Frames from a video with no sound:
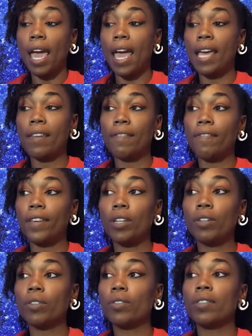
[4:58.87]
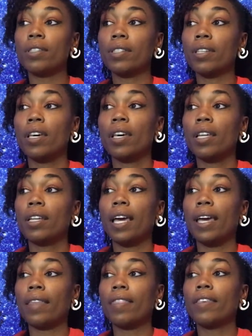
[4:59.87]
and it feels
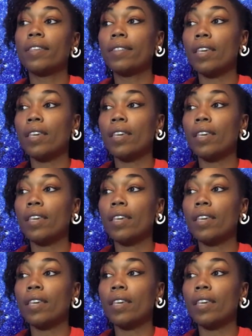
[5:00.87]
like this